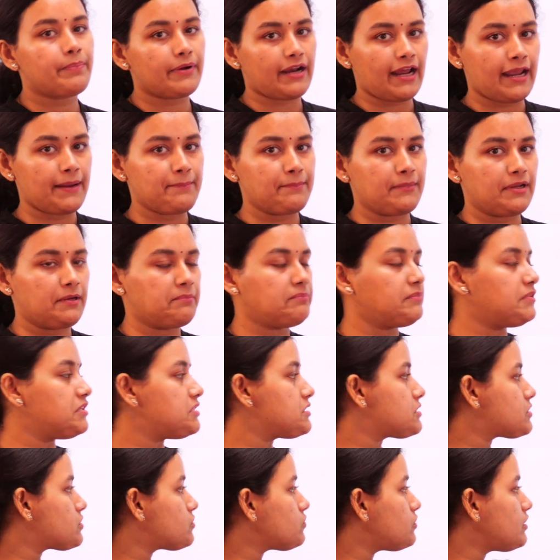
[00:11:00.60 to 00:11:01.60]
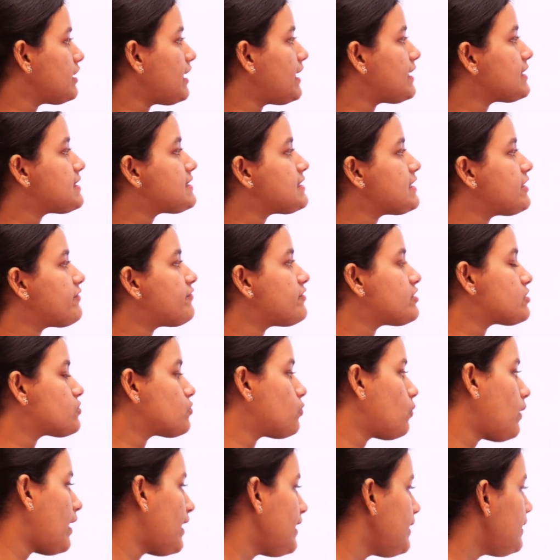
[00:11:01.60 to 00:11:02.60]
prime numbers. So the HCF is
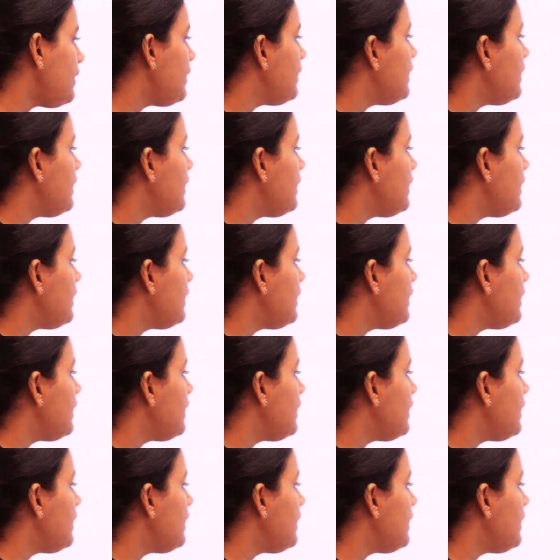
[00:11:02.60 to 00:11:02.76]
1